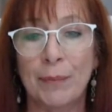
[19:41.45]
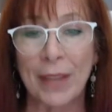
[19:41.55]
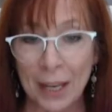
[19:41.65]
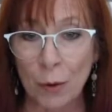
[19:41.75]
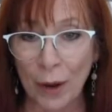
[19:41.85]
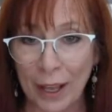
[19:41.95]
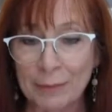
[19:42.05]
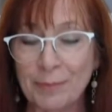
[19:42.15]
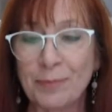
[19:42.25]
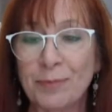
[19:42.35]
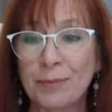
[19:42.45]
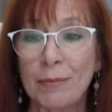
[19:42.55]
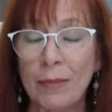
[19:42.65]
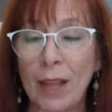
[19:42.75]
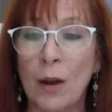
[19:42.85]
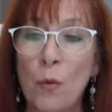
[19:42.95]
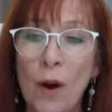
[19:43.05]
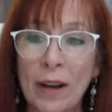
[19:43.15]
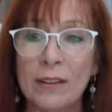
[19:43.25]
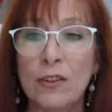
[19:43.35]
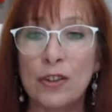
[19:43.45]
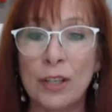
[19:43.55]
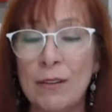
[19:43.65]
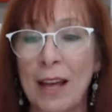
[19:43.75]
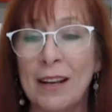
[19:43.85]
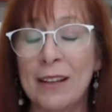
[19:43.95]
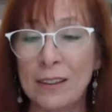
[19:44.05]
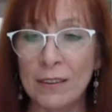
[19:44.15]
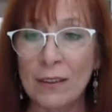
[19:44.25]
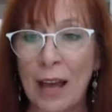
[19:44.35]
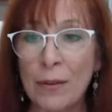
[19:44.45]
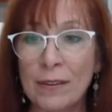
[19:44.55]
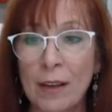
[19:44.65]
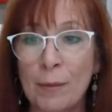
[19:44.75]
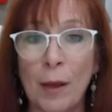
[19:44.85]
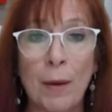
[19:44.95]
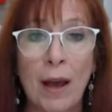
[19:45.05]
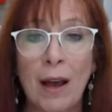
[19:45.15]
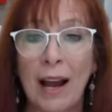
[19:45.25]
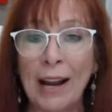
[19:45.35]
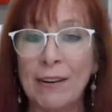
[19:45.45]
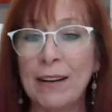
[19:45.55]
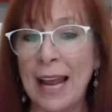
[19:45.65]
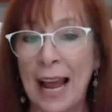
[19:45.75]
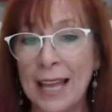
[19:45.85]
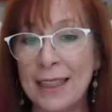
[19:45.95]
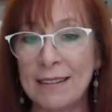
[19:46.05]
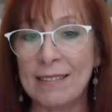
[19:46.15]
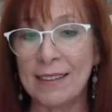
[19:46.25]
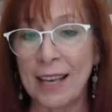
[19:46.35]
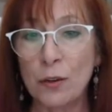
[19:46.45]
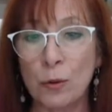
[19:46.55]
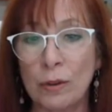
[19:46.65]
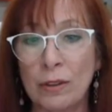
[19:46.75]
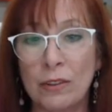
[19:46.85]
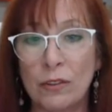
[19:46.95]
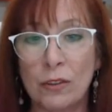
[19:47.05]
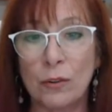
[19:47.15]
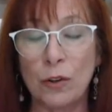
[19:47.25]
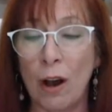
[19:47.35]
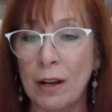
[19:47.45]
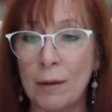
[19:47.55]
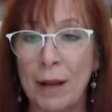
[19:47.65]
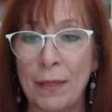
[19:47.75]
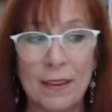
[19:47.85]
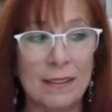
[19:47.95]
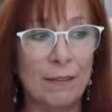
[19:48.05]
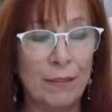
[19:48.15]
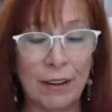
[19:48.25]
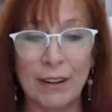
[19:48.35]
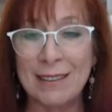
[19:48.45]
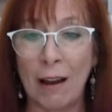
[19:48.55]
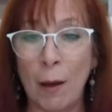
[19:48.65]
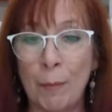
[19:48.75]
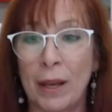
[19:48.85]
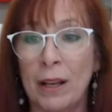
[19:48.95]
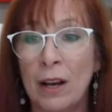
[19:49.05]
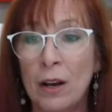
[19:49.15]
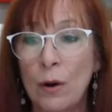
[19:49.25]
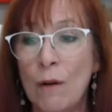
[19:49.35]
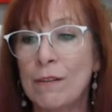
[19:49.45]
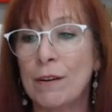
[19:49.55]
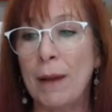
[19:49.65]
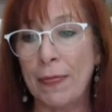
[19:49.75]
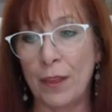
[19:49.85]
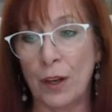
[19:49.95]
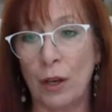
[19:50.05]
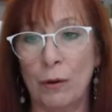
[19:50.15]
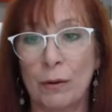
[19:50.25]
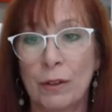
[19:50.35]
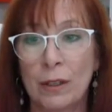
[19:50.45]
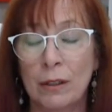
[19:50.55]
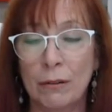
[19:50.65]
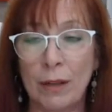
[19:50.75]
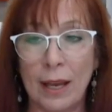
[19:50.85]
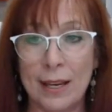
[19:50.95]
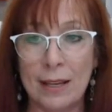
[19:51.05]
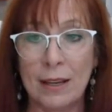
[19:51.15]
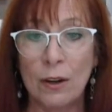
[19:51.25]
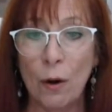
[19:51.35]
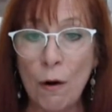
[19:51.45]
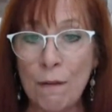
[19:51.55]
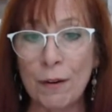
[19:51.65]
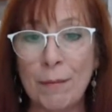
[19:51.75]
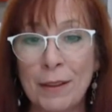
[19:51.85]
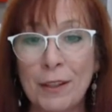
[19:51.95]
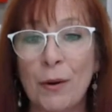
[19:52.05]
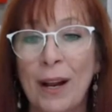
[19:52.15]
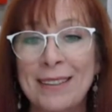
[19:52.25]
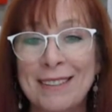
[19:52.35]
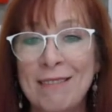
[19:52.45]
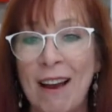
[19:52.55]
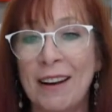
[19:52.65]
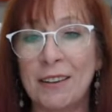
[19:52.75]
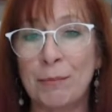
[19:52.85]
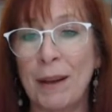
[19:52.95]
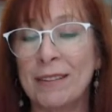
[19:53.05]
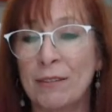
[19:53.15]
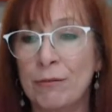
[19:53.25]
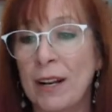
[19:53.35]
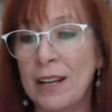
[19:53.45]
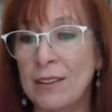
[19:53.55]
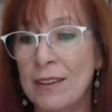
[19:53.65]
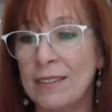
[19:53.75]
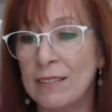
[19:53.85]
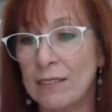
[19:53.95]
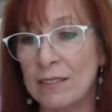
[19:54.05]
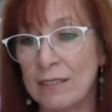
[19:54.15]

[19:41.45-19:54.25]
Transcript: Anyway, I wanted to share that. And this is how this comes up. I already had this scheduled to talk about this very topic over a month ago. Okay. Over a month ago. I did not expect to run into this